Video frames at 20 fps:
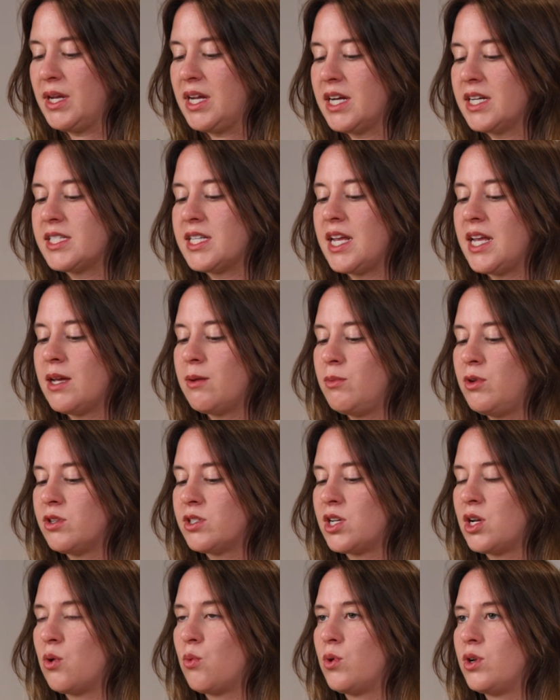Because I am
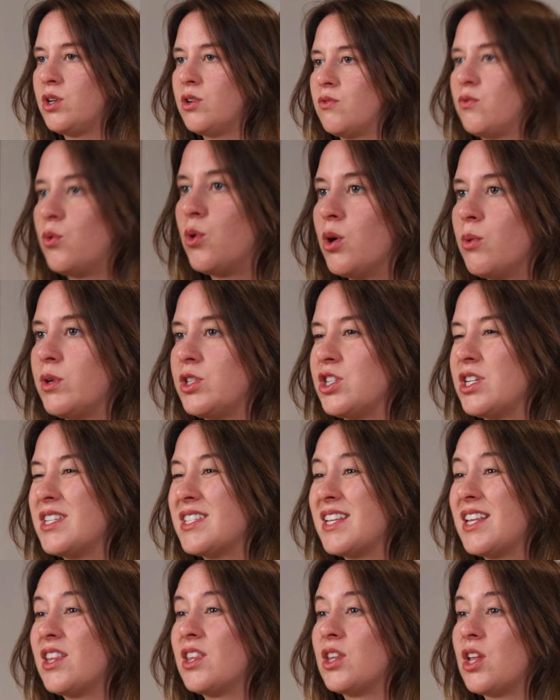using a 1:4, which
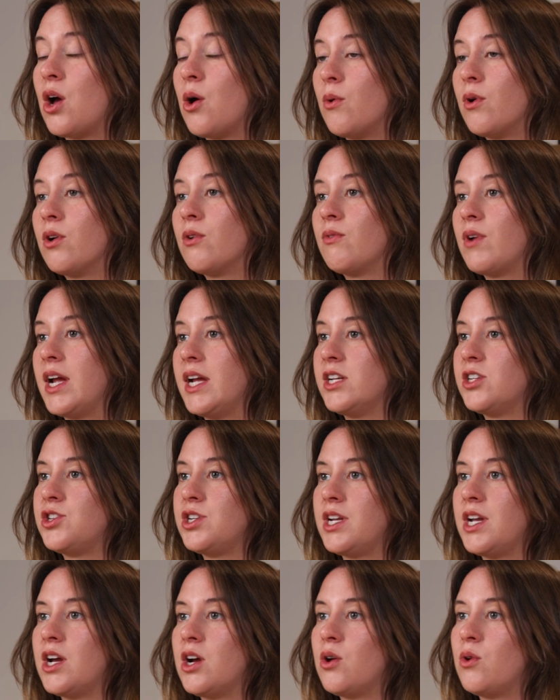is a lower
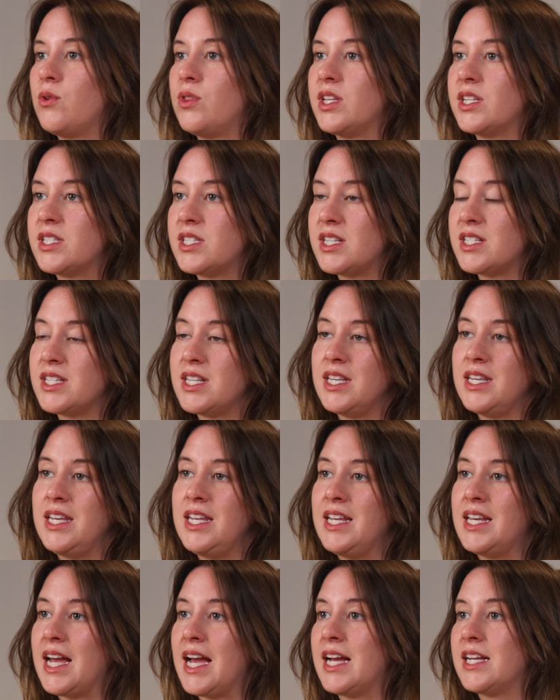ratio, this doesn't
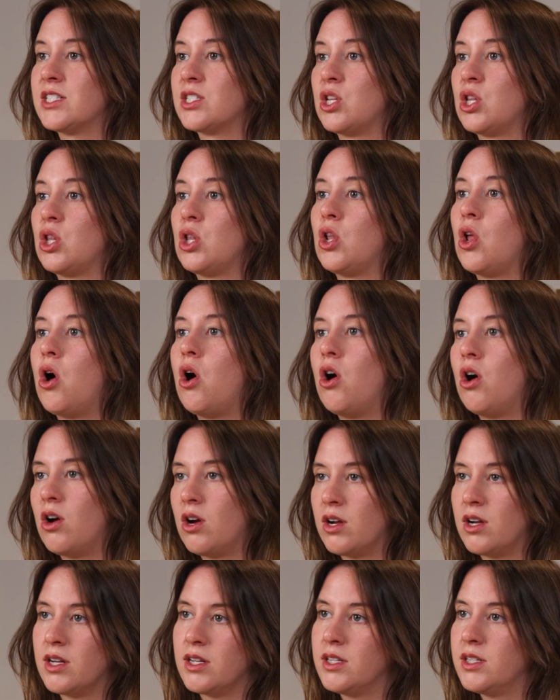need as
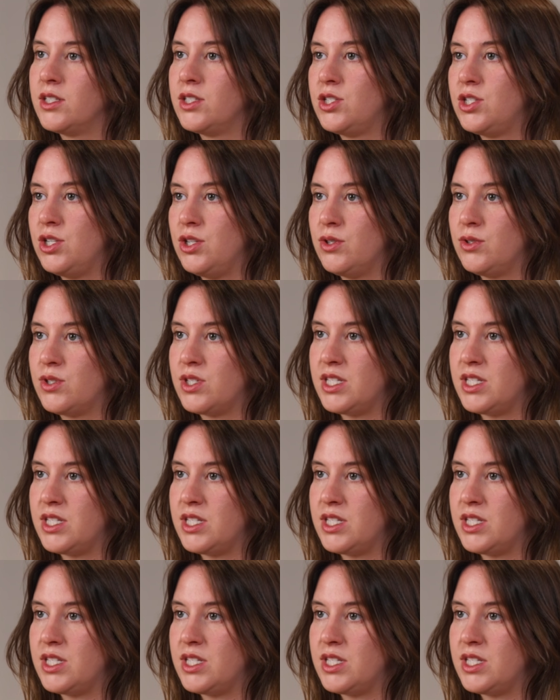long to